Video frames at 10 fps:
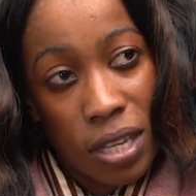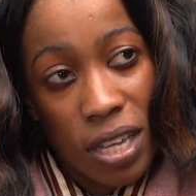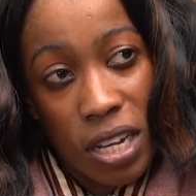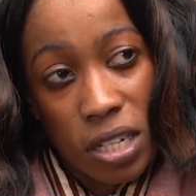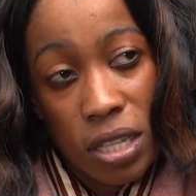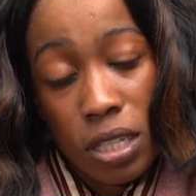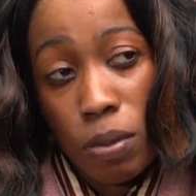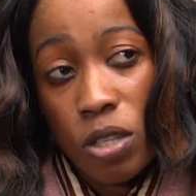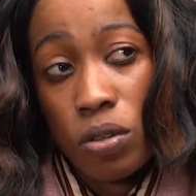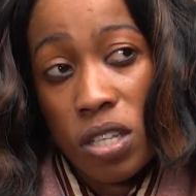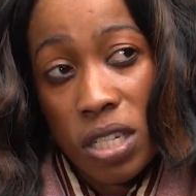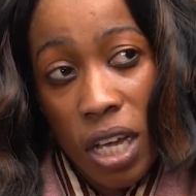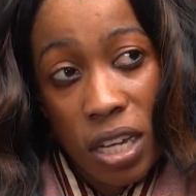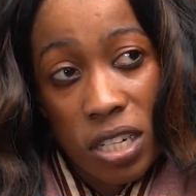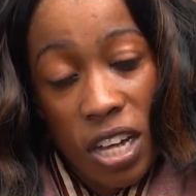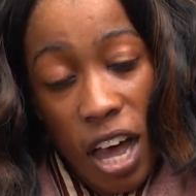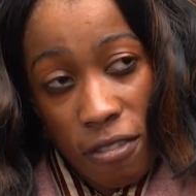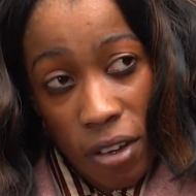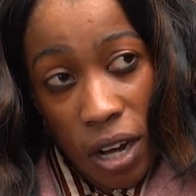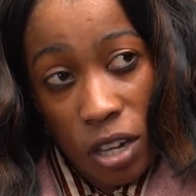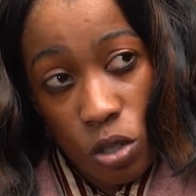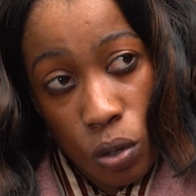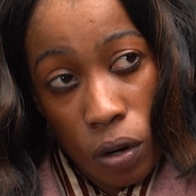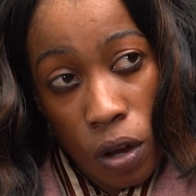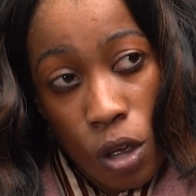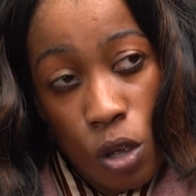Yet this person is targeting a finance role.